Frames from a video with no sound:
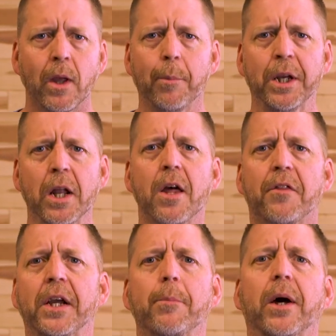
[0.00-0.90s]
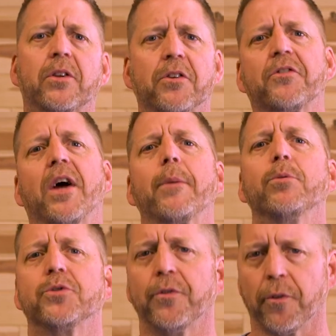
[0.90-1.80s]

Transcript: I mean, think about the disciples who